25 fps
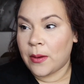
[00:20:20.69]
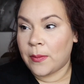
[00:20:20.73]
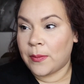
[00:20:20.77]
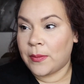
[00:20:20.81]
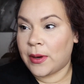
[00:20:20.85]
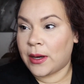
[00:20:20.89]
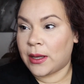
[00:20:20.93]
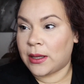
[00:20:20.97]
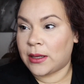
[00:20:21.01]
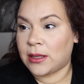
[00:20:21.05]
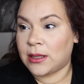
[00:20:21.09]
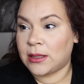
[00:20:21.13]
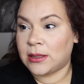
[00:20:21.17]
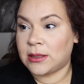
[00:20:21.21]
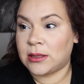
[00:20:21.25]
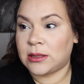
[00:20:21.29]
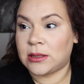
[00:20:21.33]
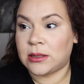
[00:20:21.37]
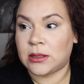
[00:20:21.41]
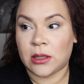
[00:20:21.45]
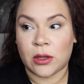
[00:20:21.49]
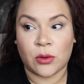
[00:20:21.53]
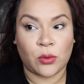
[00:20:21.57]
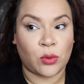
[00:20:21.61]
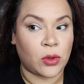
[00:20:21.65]
but this
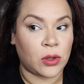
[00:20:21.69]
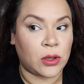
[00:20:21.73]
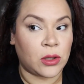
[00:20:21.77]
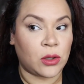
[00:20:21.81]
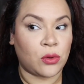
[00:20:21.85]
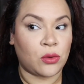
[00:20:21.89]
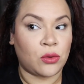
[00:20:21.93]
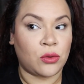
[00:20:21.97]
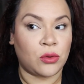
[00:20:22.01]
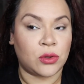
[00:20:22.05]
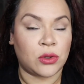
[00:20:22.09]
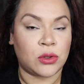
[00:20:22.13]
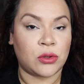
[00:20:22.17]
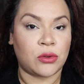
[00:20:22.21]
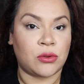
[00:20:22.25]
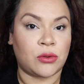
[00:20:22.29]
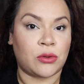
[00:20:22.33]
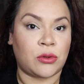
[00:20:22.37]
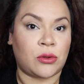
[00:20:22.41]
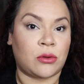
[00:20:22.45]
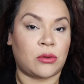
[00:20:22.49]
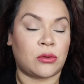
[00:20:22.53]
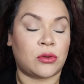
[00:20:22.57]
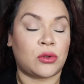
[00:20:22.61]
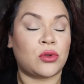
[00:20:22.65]
is a really cool
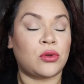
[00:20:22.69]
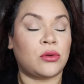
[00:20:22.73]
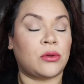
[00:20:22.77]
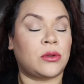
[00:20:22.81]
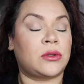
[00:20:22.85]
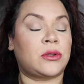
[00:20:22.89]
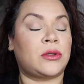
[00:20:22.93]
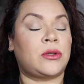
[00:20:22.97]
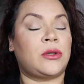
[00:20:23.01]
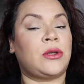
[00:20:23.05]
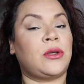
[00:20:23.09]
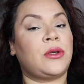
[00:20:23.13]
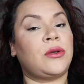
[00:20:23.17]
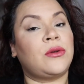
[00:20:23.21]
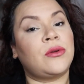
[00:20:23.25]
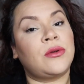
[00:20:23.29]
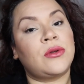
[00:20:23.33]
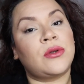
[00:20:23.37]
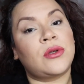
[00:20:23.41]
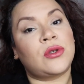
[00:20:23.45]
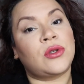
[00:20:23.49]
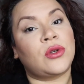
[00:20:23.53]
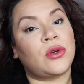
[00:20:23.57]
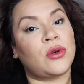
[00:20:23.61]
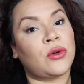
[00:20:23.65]
tool to
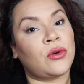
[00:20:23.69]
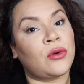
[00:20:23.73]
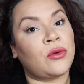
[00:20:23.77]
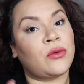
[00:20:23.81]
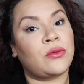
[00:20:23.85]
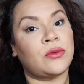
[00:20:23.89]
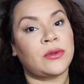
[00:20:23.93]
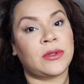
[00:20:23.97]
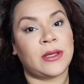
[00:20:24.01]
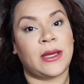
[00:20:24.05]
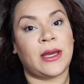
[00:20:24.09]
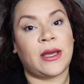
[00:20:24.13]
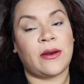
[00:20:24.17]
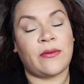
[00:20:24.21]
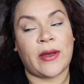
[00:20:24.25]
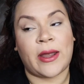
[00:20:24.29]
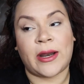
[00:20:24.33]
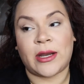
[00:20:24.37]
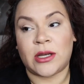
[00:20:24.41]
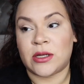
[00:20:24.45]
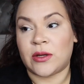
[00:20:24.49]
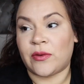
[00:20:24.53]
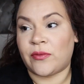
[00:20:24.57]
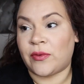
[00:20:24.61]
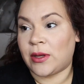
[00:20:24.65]
use, so take
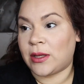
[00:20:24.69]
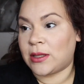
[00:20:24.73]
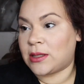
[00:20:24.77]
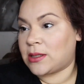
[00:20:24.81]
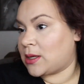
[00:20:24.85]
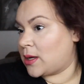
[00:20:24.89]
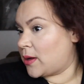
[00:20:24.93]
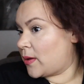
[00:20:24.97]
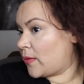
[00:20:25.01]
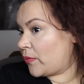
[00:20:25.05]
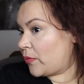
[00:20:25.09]
advantage of it.